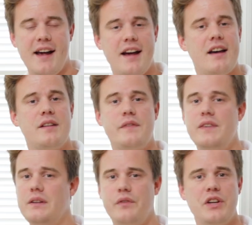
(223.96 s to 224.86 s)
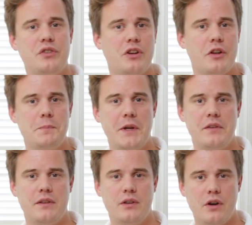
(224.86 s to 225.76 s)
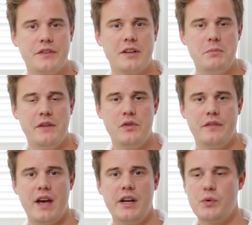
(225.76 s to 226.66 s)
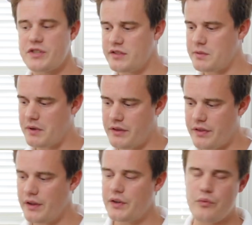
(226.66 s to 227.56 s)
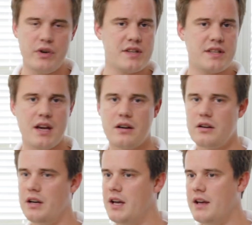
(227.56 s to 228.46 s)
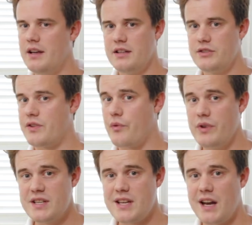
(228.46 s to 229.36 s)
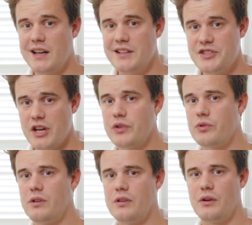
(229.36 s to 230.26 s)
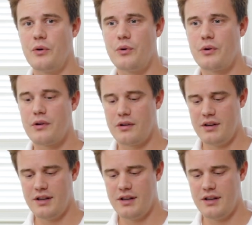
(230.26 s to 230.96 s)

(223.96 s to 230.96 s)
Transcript: And feel free to contact me if you have any questions about the Thunk 3D scanner, 3D scanning in general, or